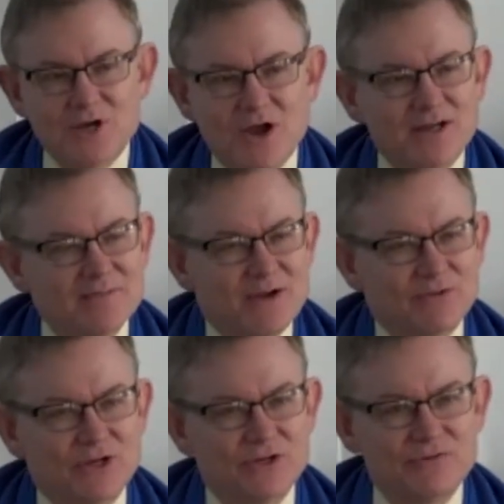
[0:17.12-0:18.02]
talking
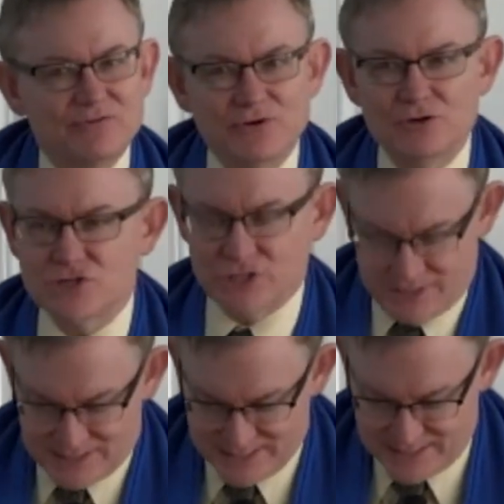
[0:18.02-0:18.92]
about
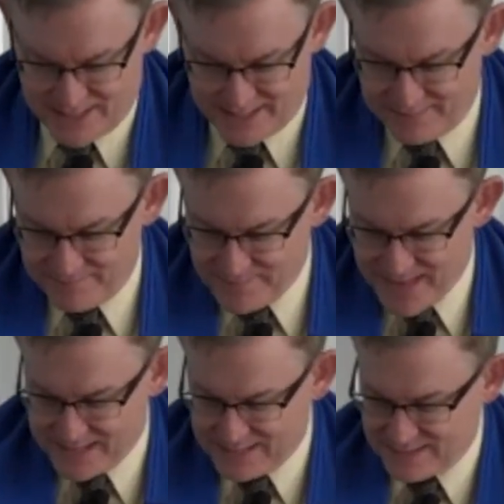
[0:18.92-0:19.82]
conversion today,
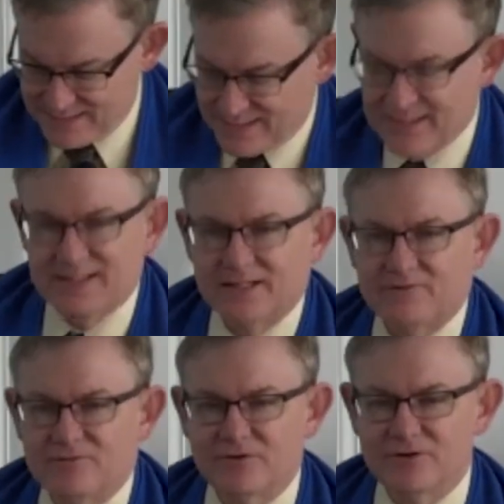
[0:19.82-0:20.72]
and
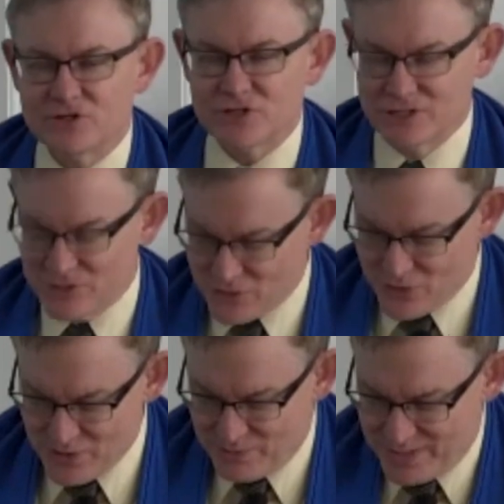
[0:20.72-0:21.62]
conversion
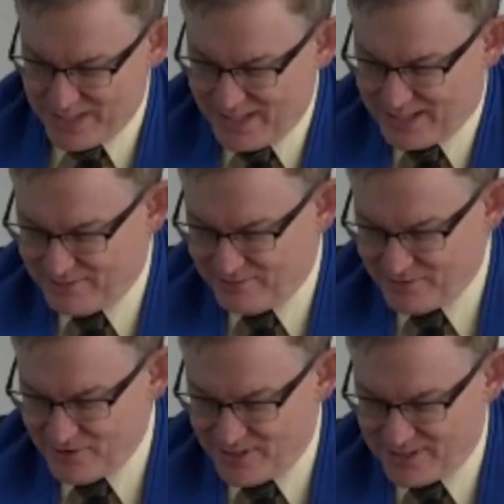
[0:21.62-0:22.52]
or being
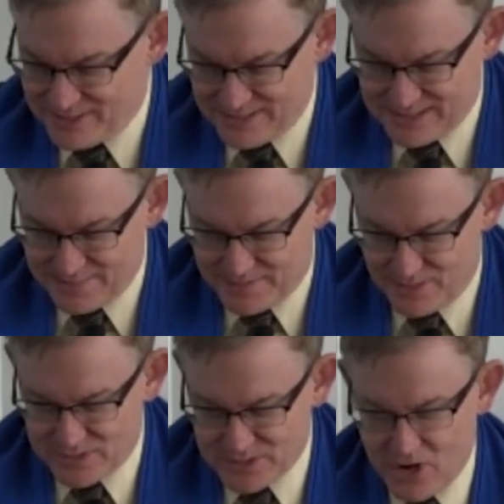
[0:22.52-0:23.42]
converted isn't
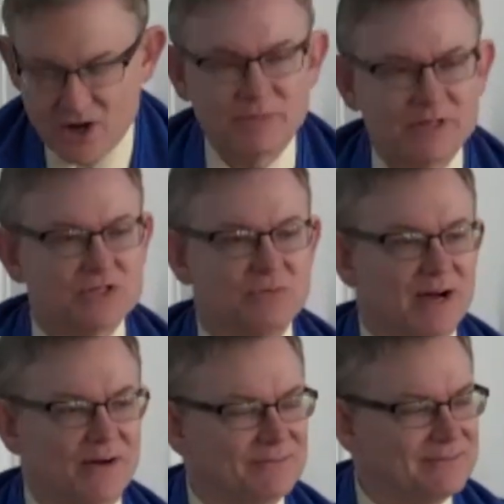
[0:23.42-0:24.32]
something we talk much
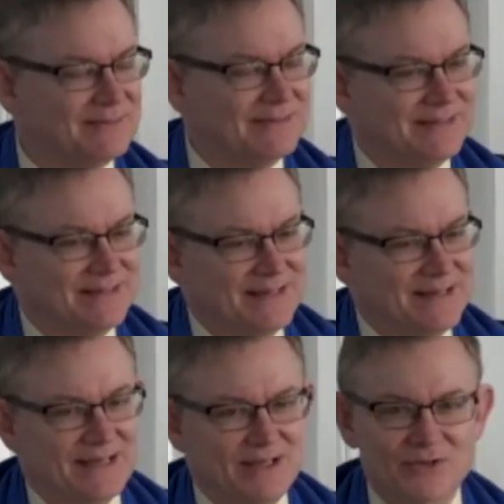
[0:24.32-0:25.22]
about
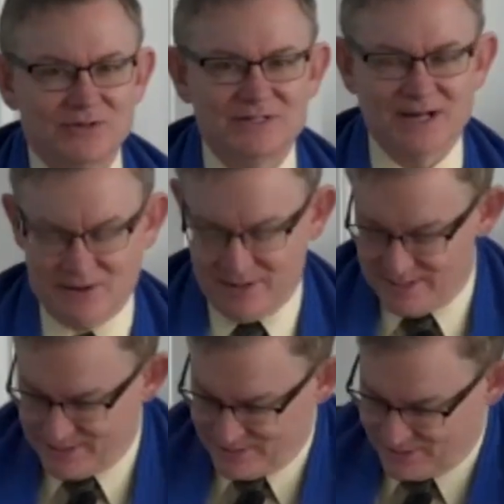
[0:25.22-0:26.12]
in
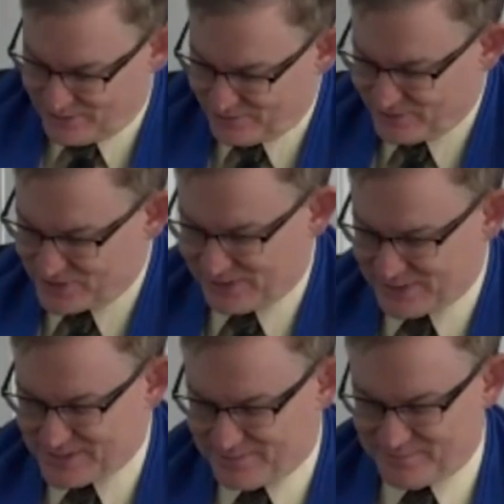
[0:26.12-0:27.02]
Unitarian
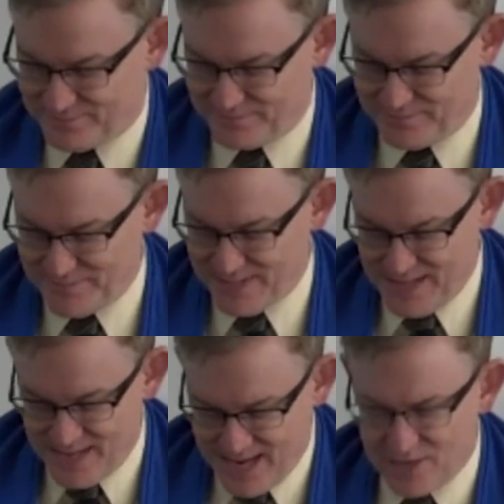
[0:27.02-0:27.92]
Universalism.
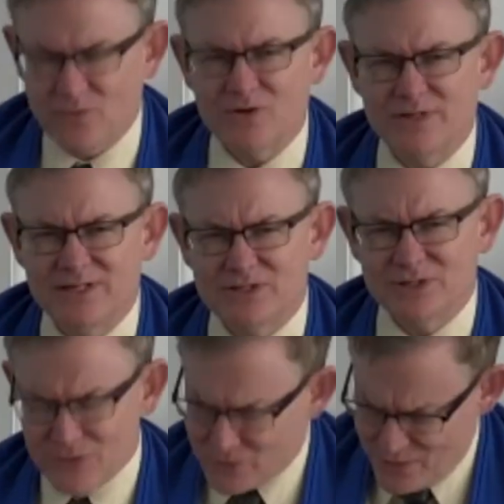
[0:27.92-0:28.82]
And when we
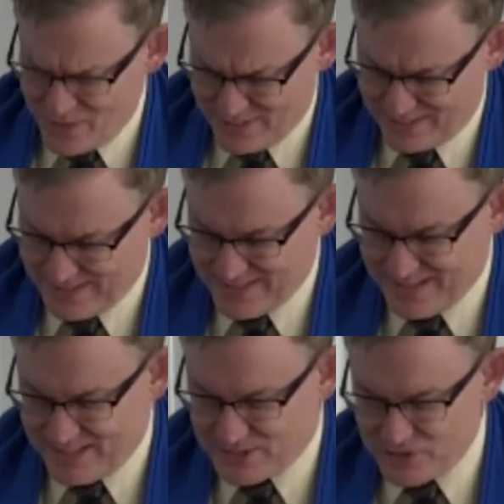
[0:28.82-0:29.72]
do,
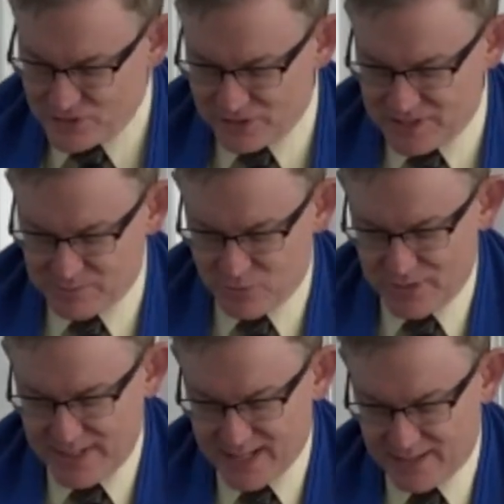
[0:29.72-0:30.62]
it's usually to
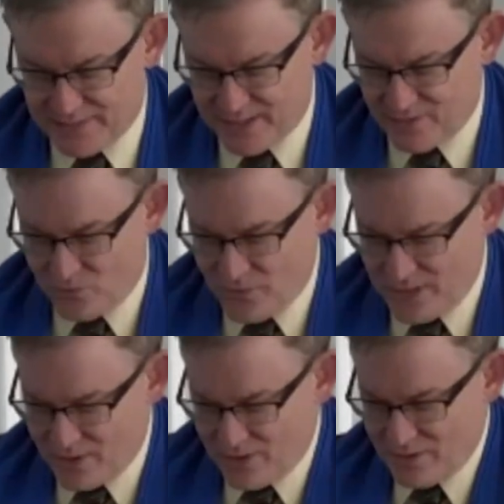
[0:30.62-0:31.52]
point out what
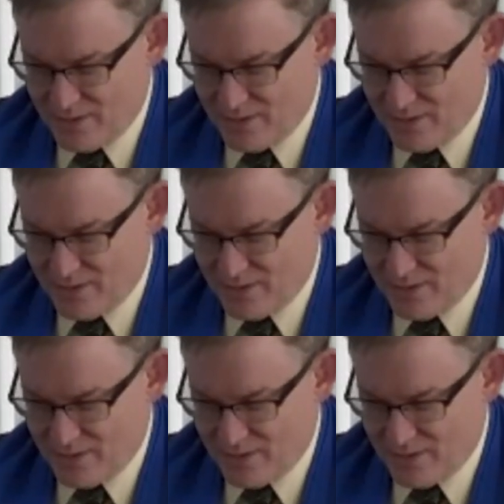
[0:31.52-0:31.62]
we're